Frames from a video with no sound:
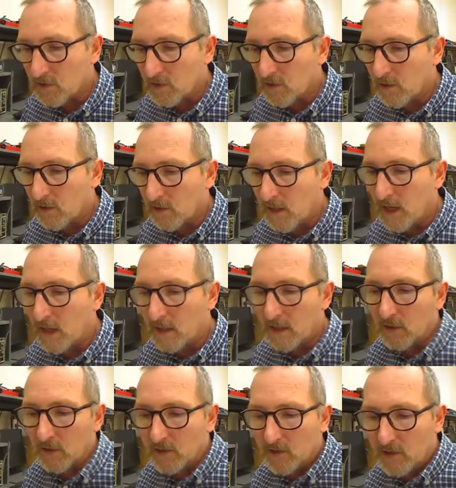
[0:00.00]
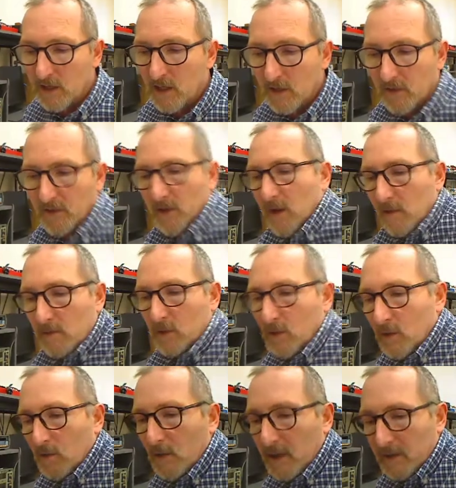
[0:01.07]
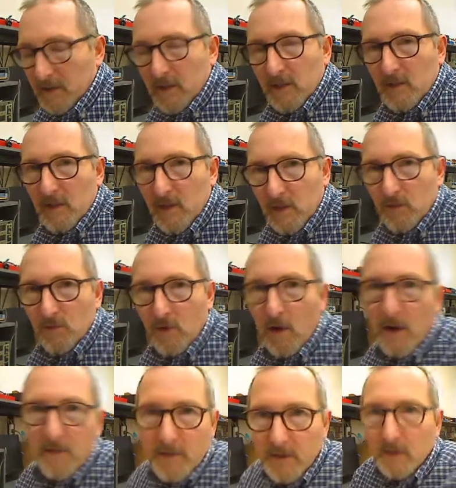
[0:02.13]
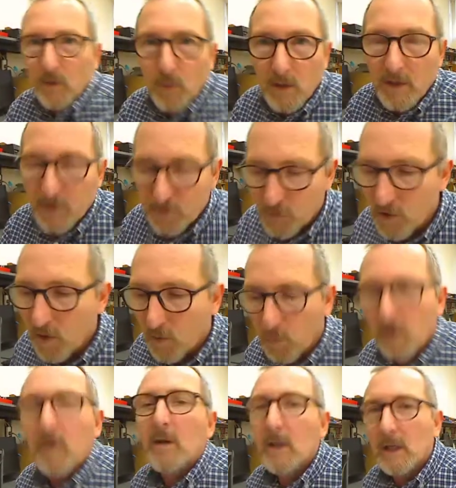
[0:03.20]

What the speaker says: so how can I say that the Ohm's law one is right and the other one's wrong? Well,